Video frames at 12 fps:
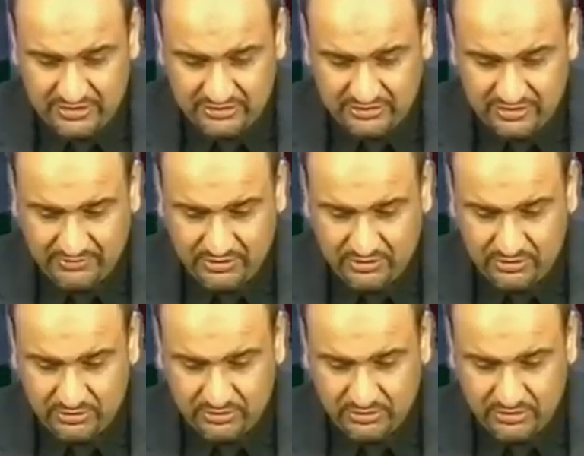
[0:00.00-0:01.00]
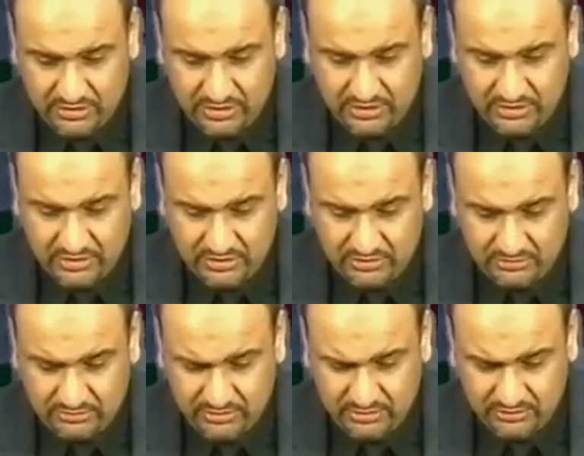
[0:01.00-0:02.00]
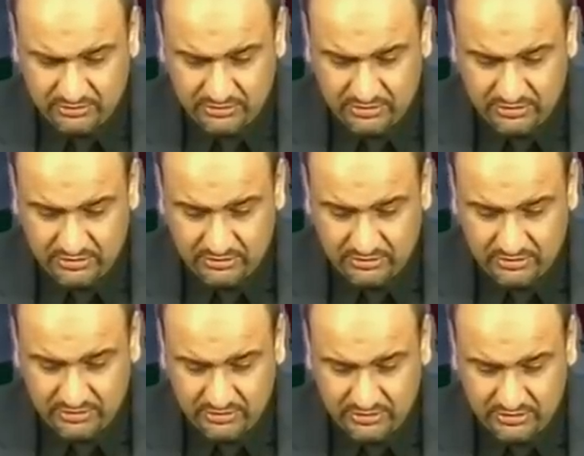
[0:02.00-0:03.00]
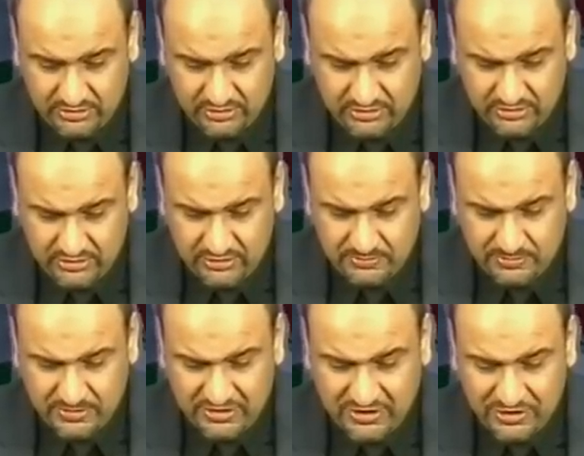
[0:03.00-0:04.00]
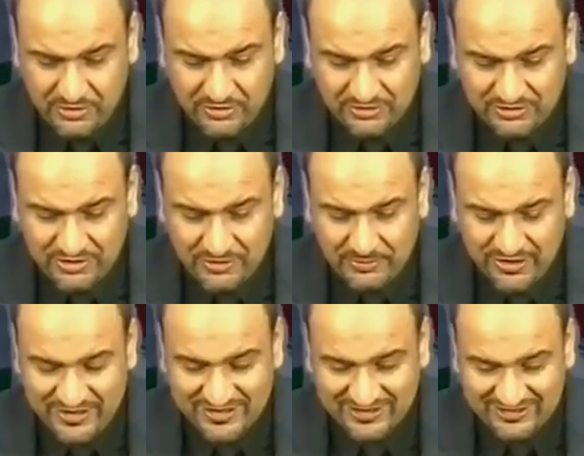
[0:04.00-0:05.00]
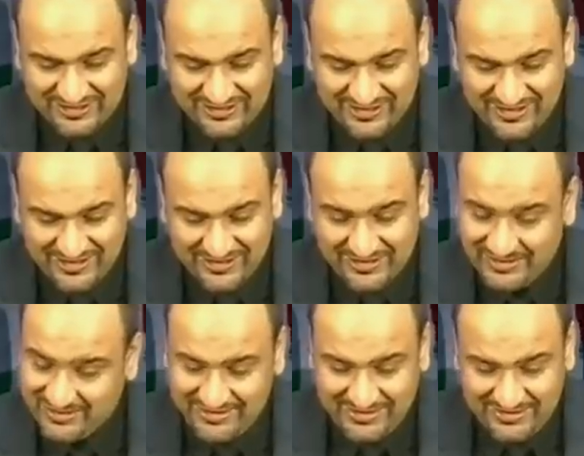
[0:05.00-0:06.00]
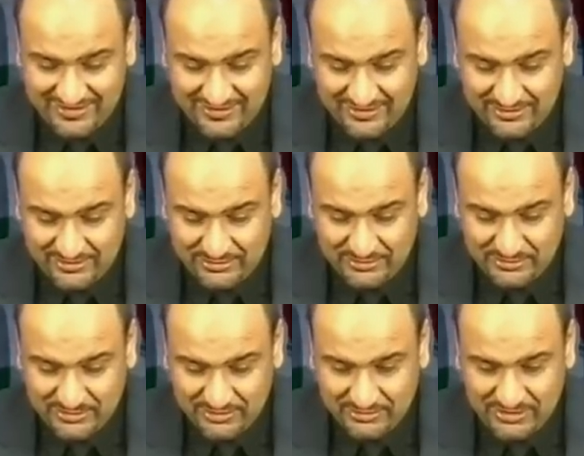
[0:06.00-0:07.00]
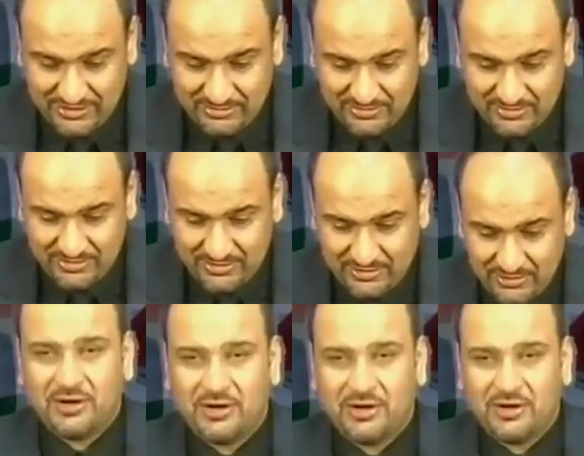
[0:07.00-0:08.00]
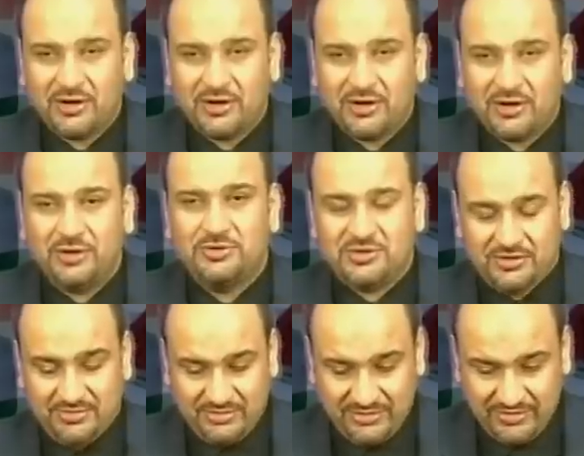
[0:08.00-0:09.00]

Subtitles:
Let's have a look now, what else we can do? Buddy, kudos to your patience, says Hila. Oh, don't worry, mate. When you do my job, you grow too.